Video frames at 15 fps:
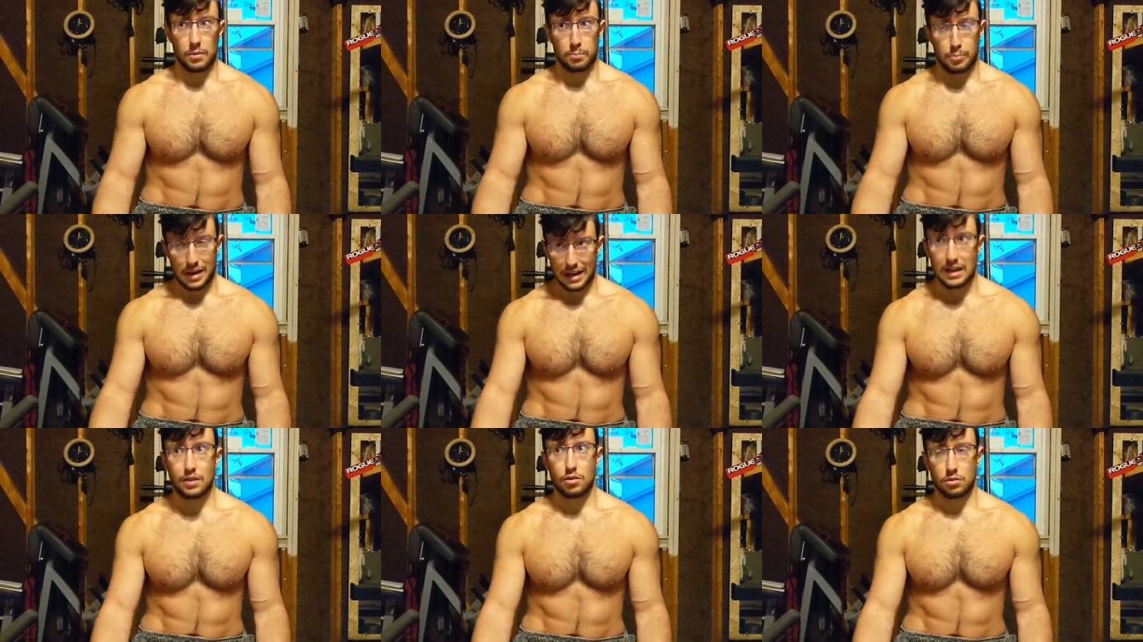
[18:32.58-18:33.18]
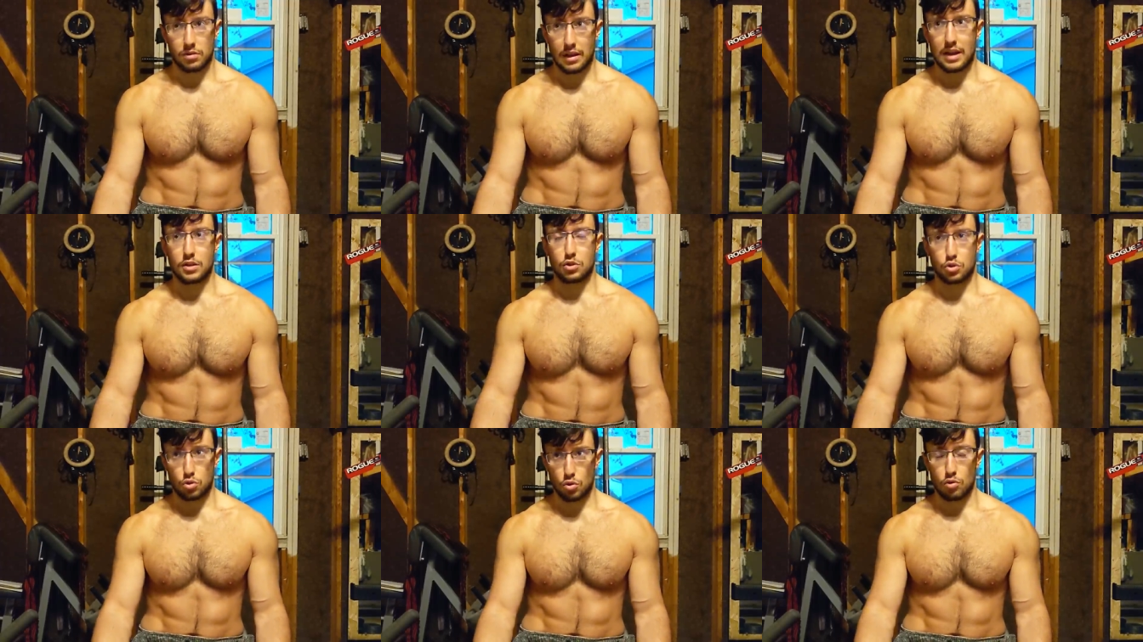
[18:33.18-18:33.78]
back in the day,
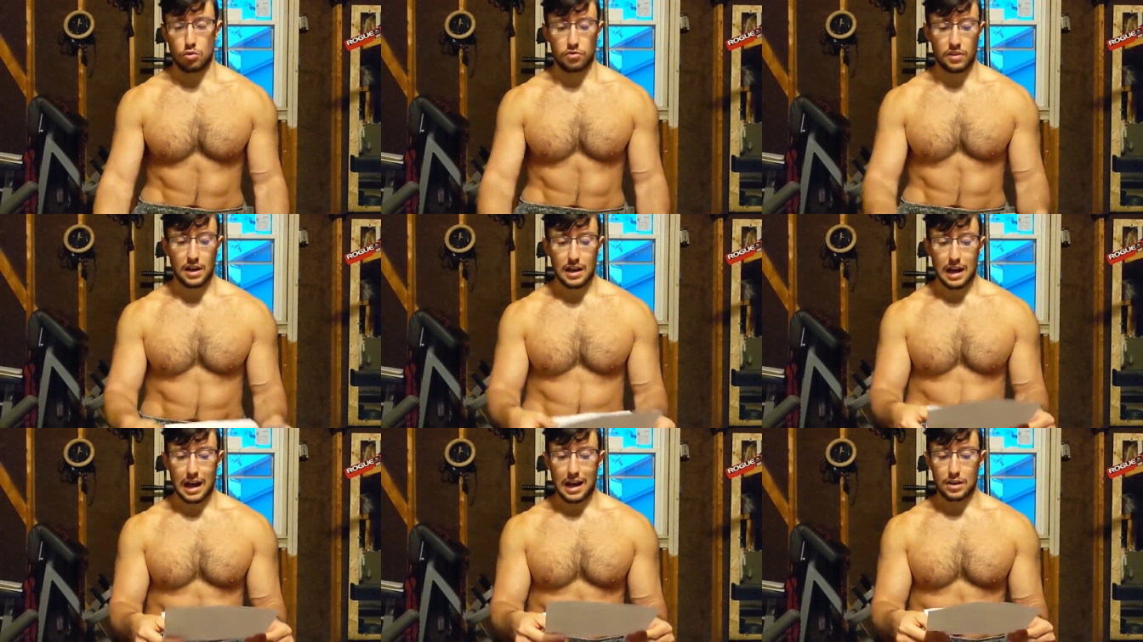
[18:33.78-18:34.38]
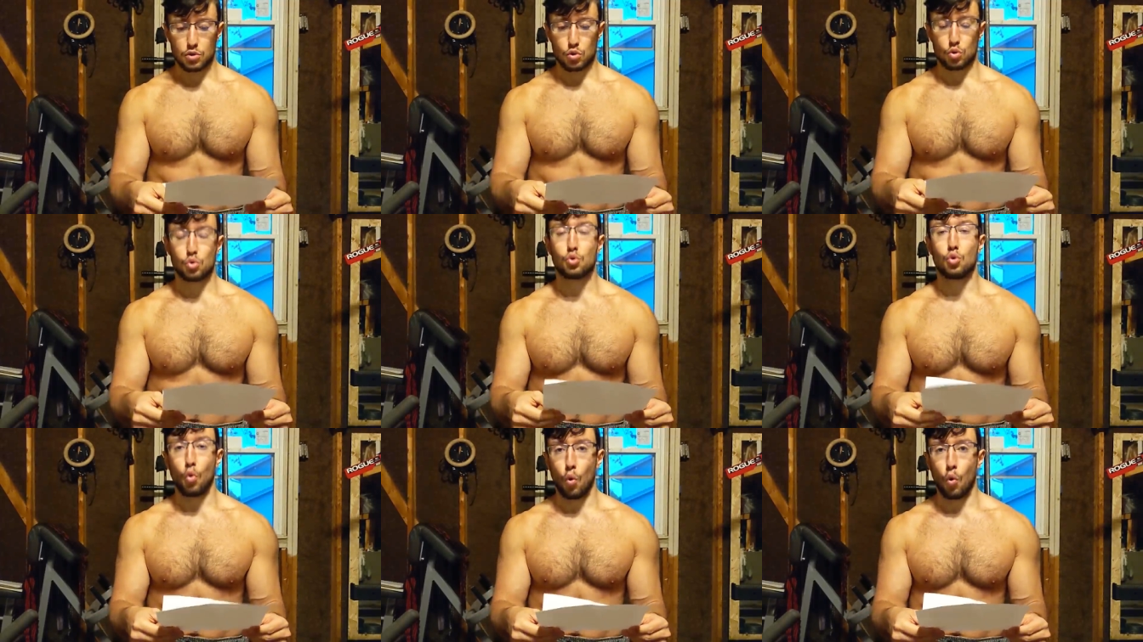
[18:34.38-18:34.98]
serve as a
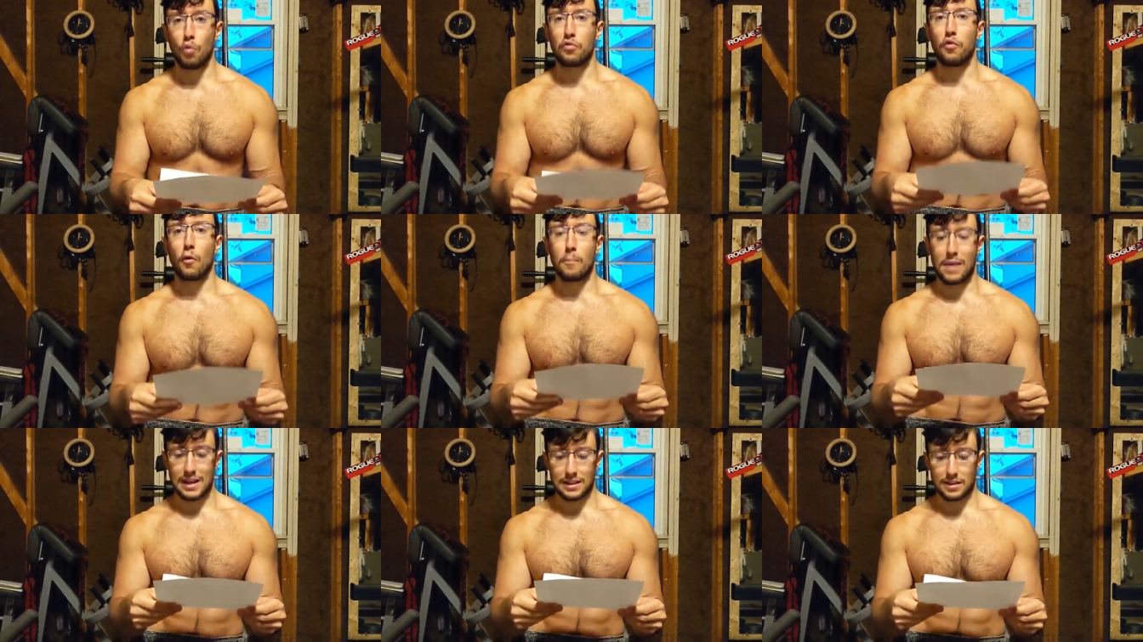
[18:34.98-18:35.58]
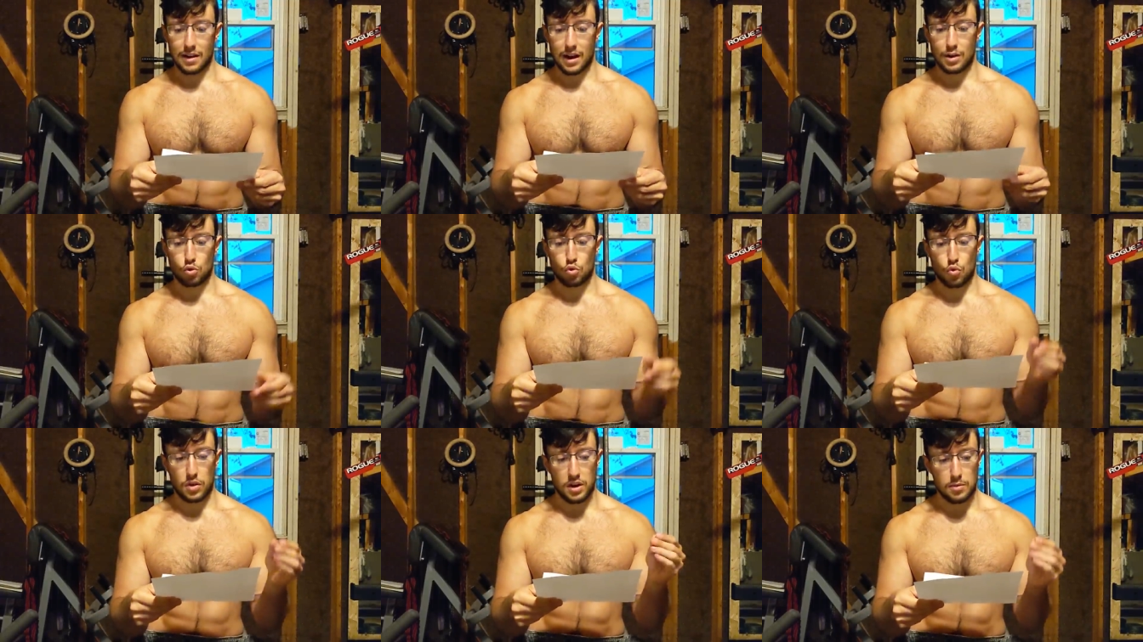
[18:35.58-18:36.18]
tool for mankind
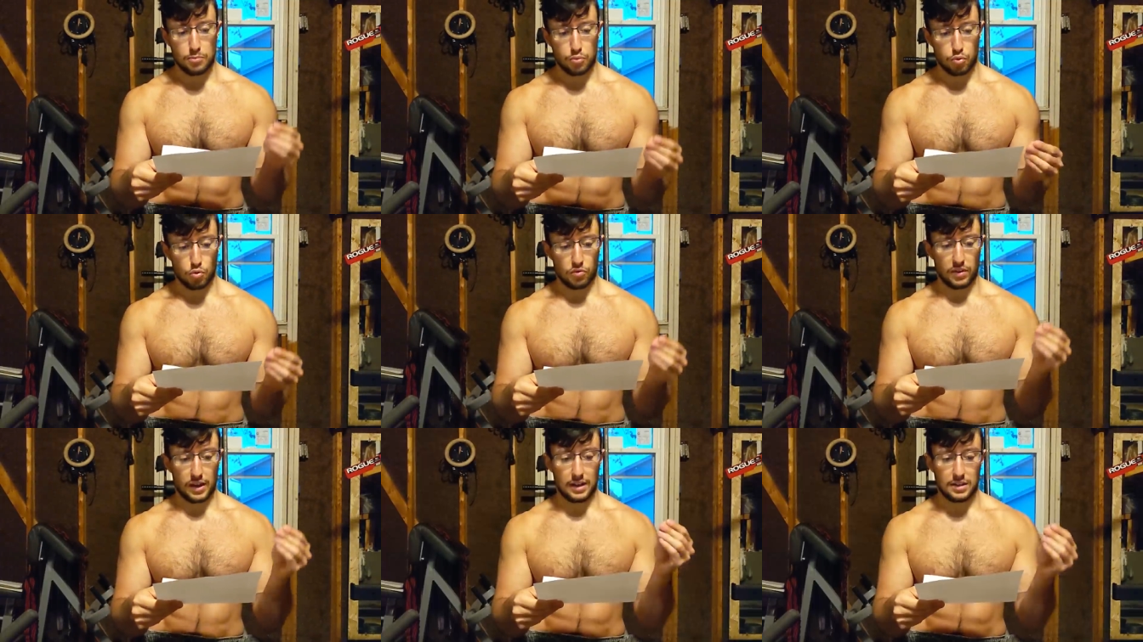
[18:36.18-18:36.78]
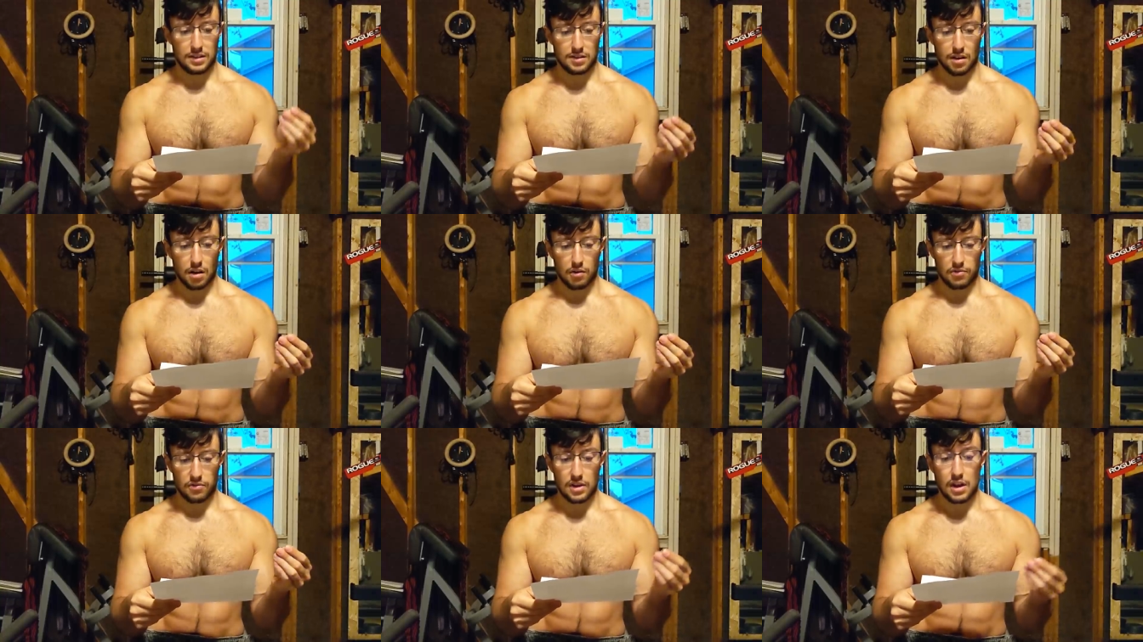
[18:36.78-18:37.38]
to improve
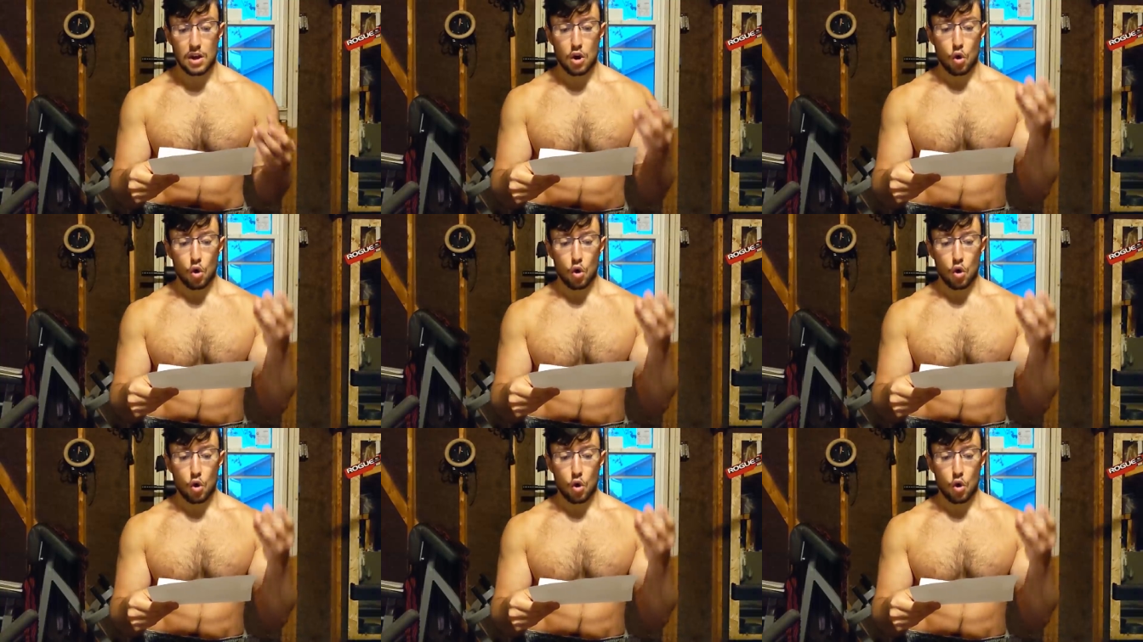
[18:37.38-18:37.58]
itself.